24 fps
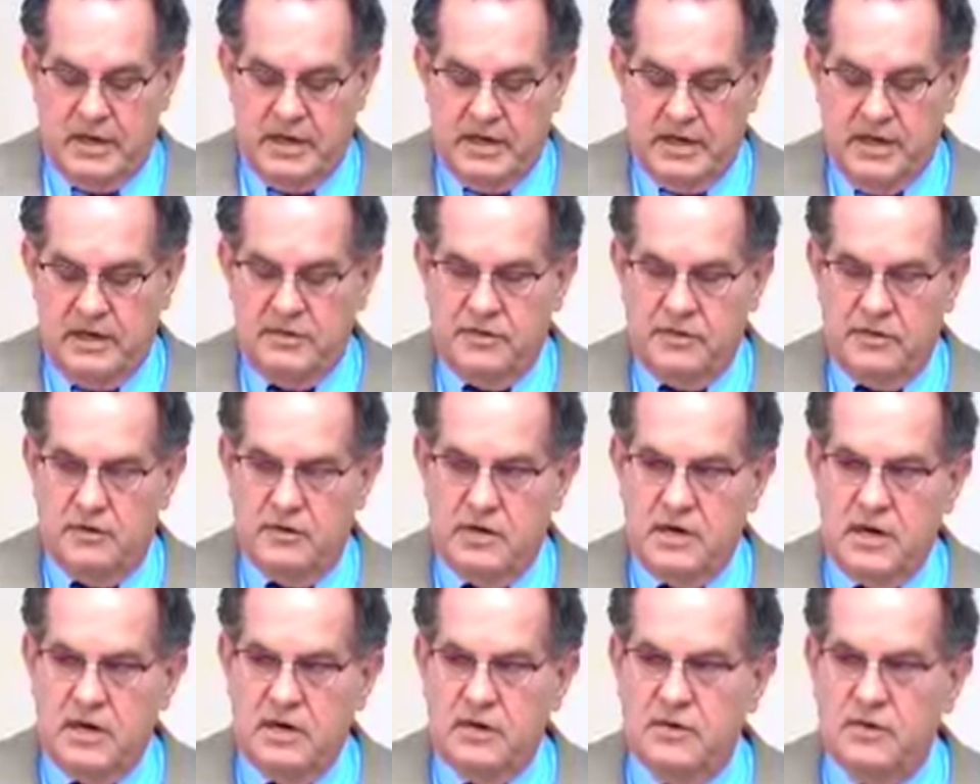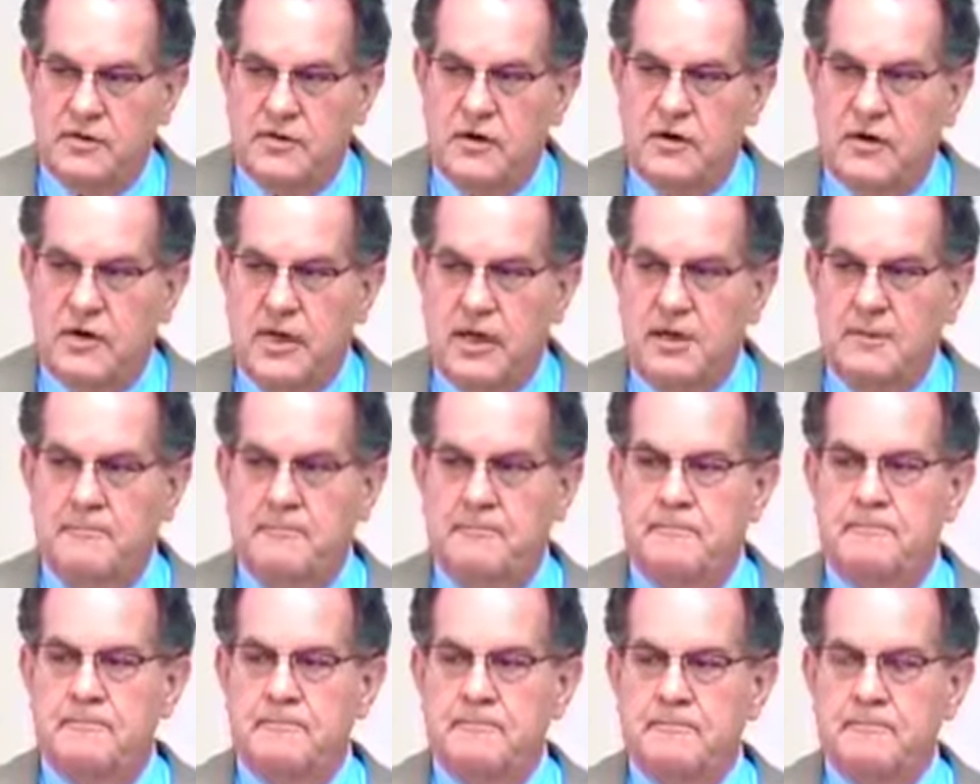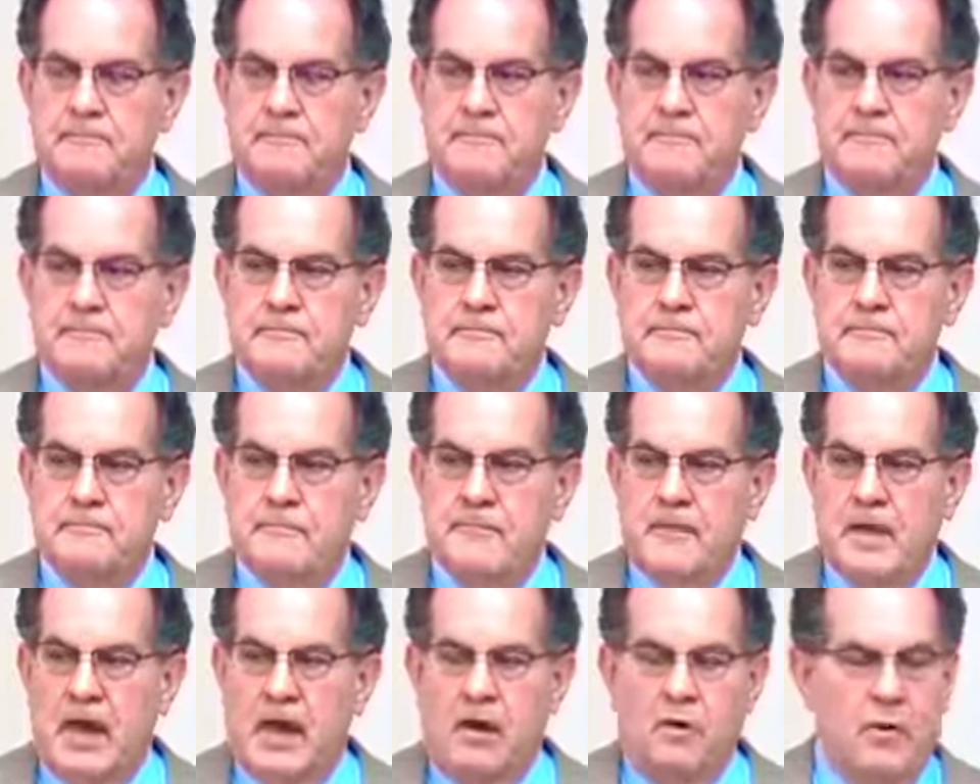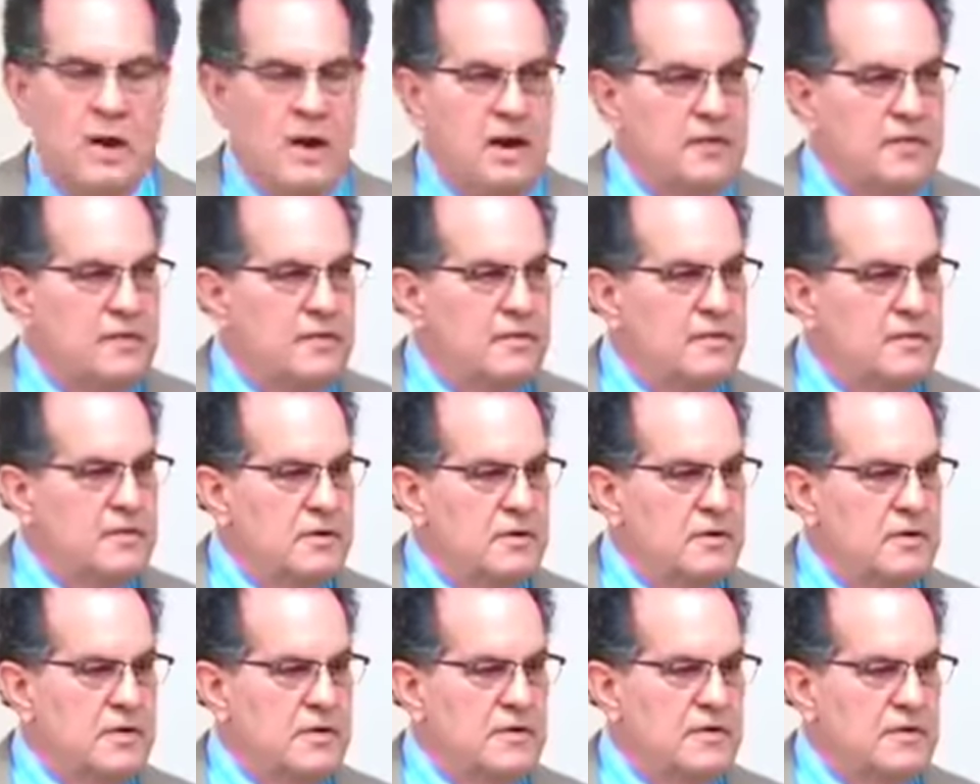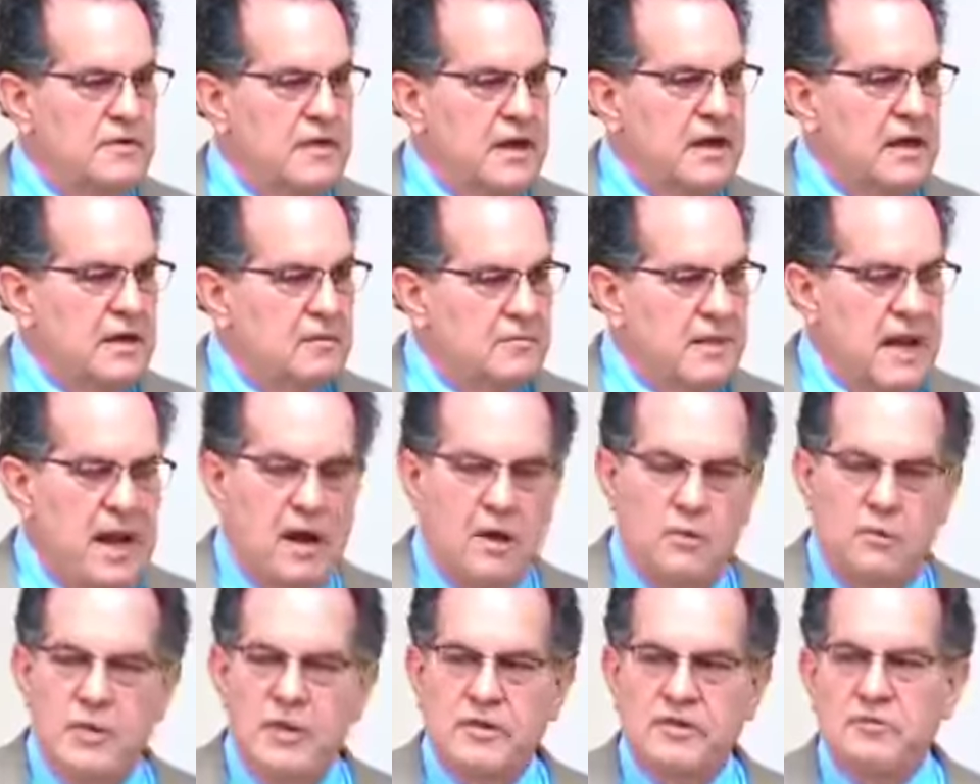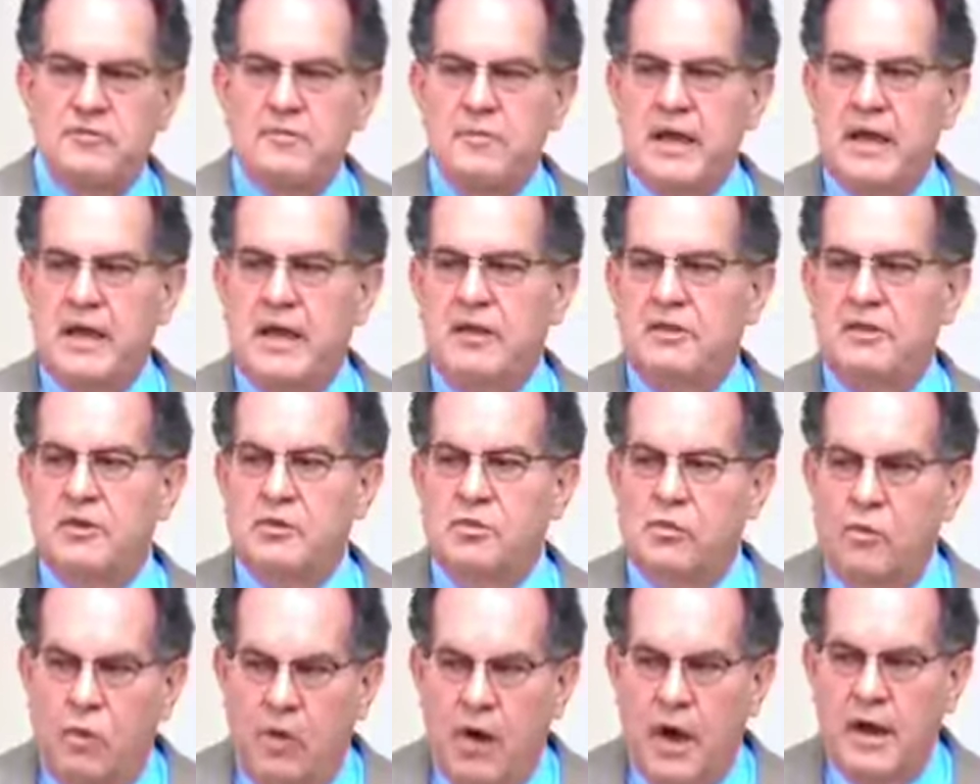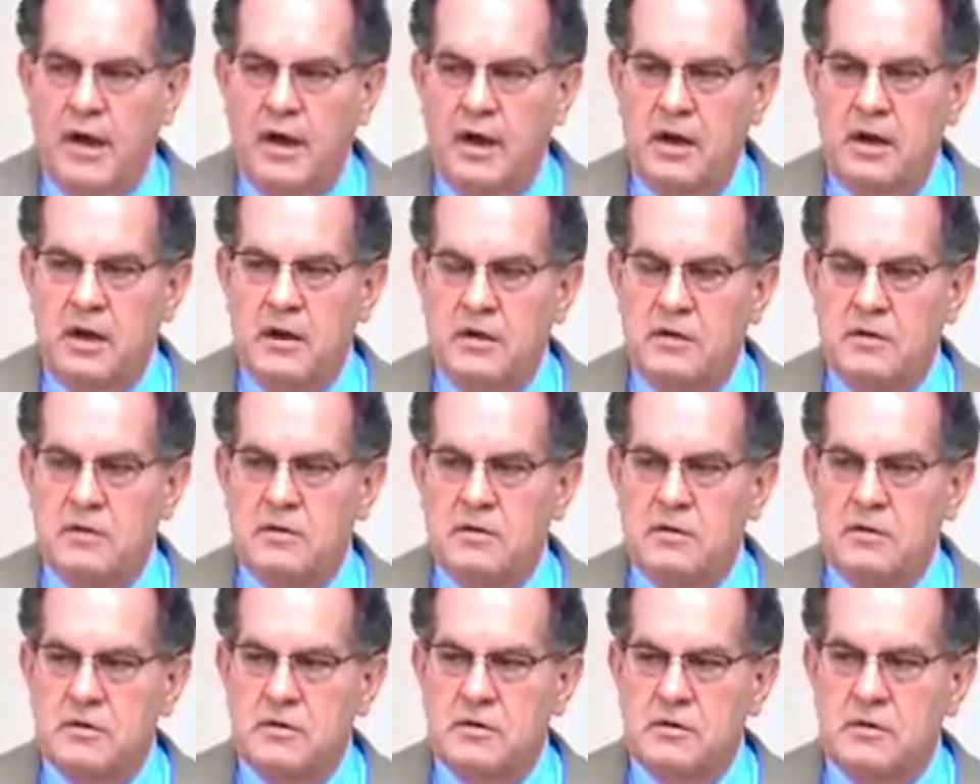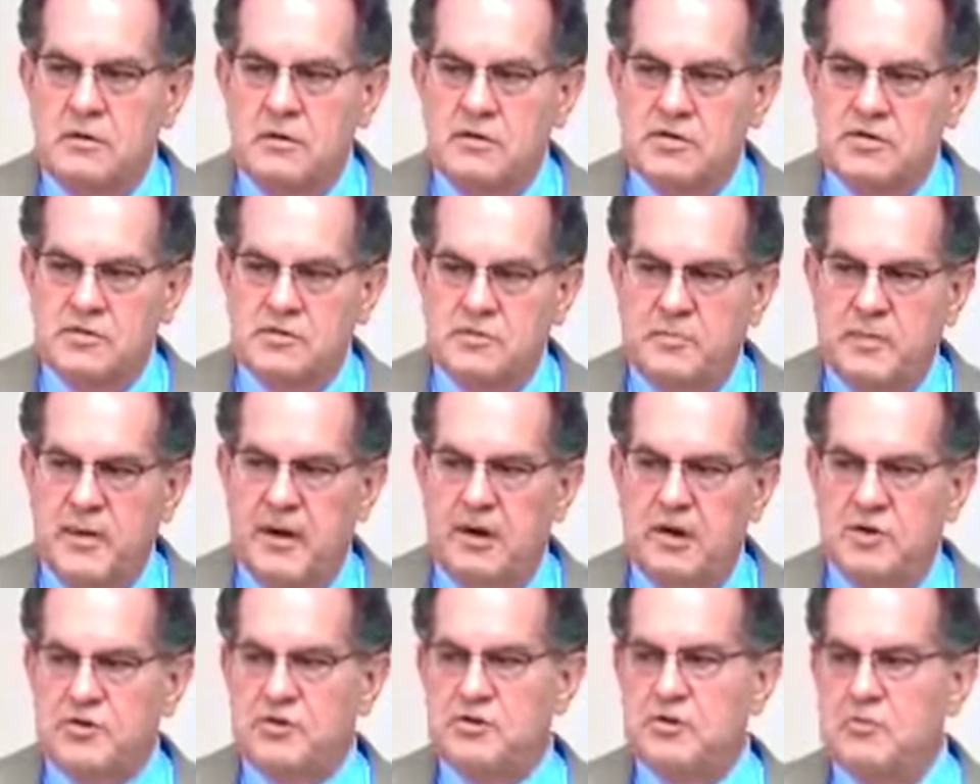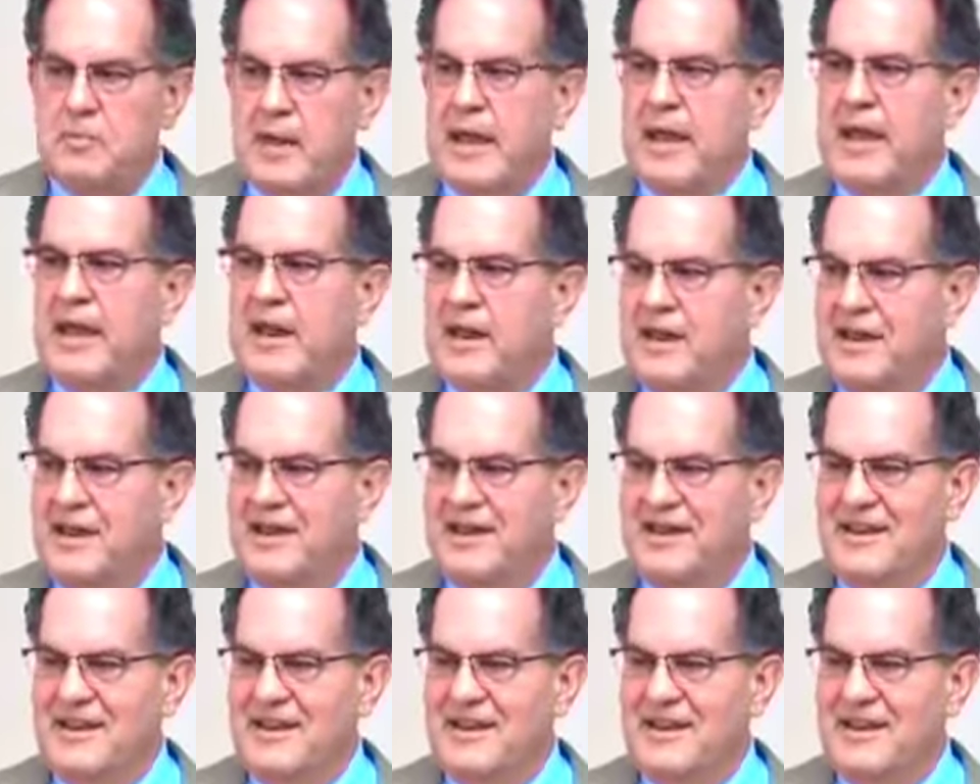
20, 13 to 30, I want you to think about with me the one spiritual man.